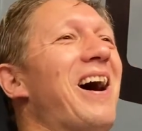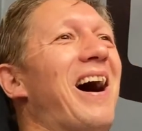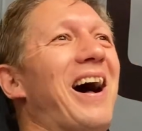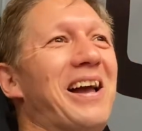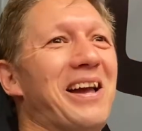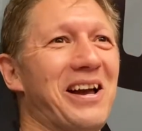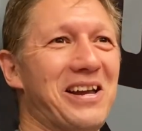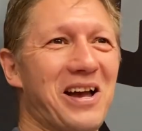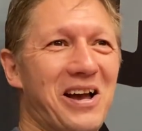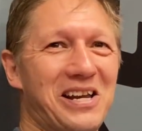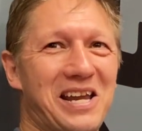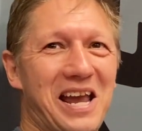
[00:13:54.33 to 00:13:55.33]

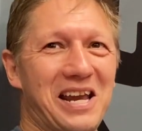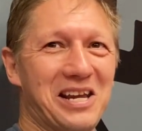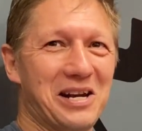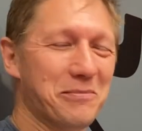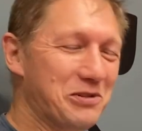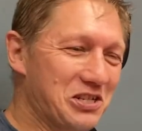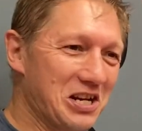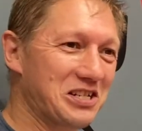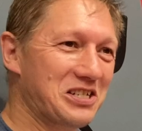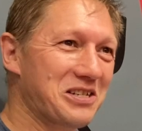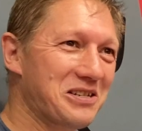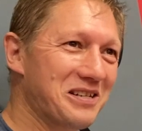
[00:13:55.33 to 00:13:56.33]
I can get
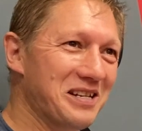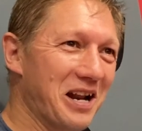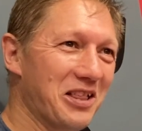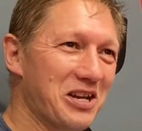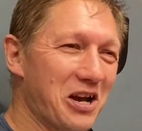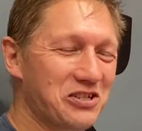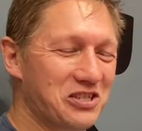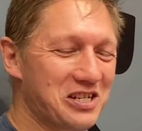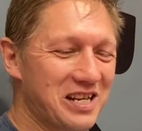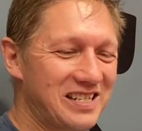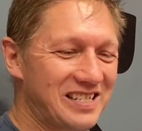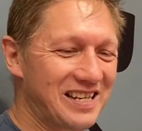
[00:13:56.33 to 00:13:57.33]
obsessed, you know, the
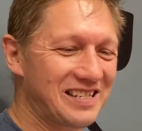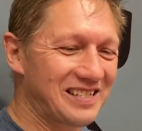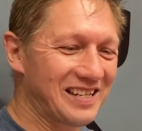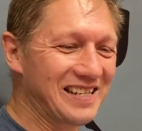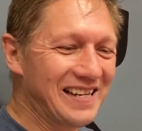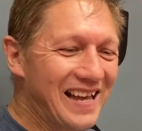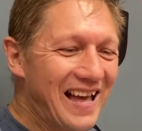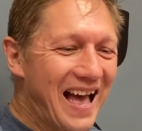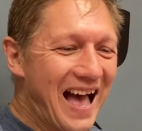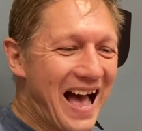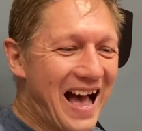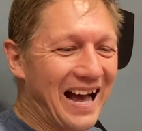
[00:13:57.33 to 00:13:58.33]
OCD sets in.
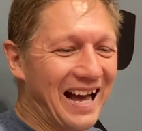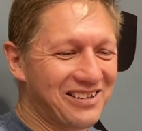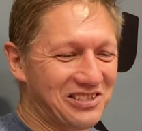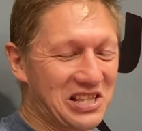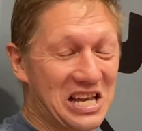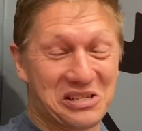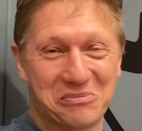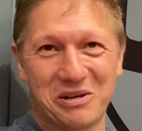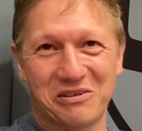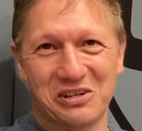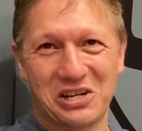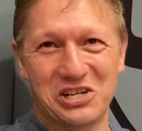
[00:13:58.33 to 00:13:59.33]
So that's a bit
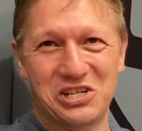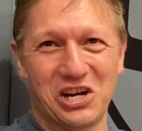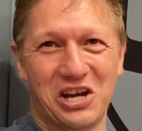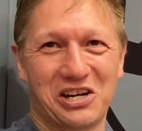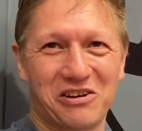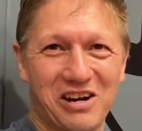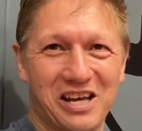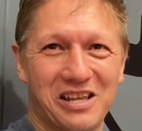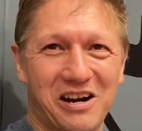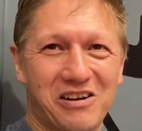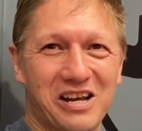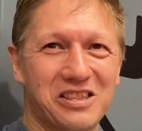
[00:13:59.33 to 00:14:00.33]
of an in-joke
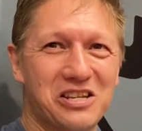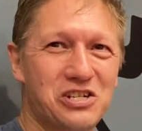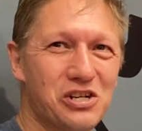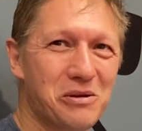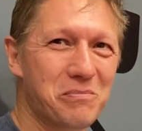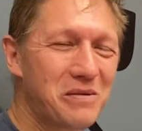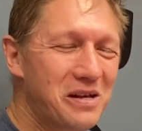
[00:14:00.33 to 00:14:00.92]
around the gym.